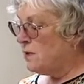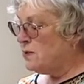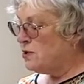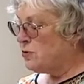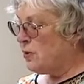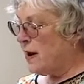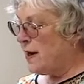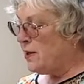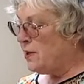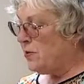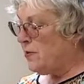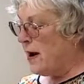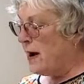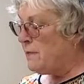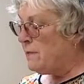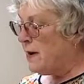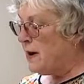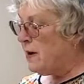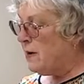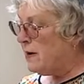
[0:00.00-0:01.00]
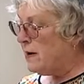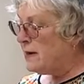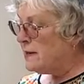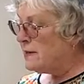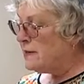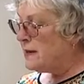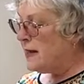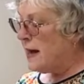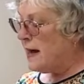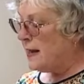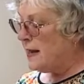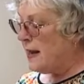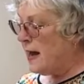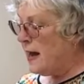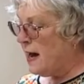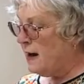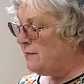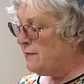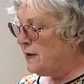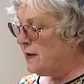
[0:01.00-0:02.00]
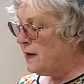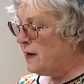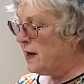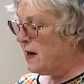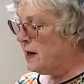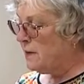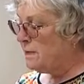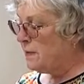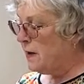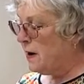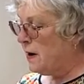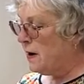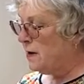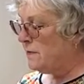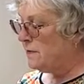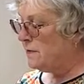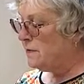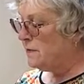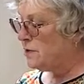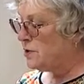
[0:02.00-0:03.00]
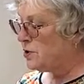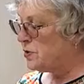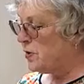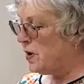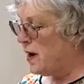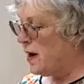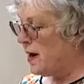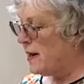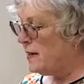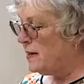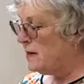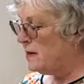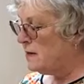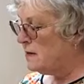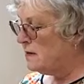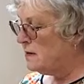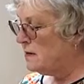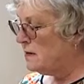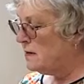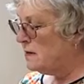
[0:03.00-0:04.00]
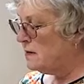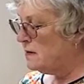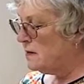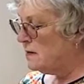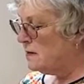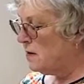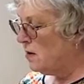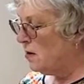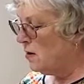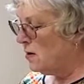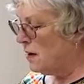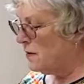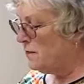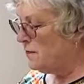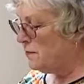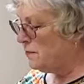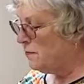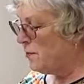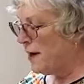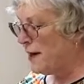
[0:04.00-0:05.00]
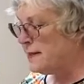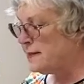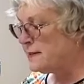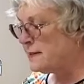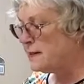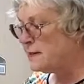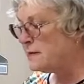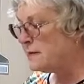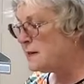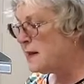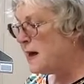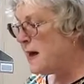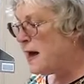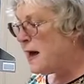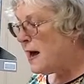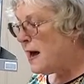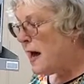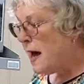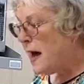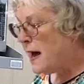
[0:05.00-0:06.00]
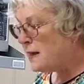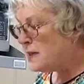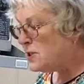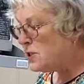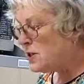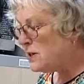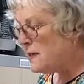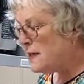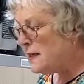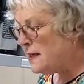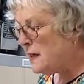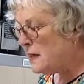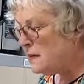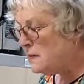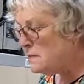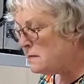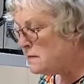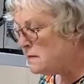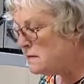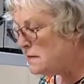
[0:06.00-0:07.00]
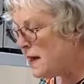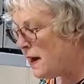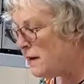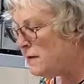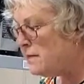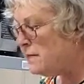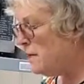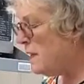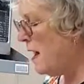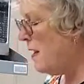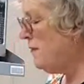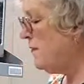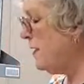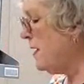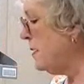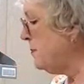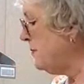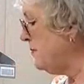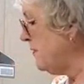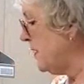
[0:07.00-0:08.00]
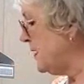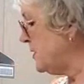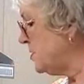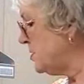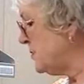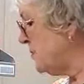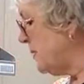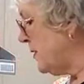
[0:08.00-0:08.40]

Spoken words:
dried cranberries and 1/2 cup of dried or of raisins. Actually, yeah, 1/2 cup of each.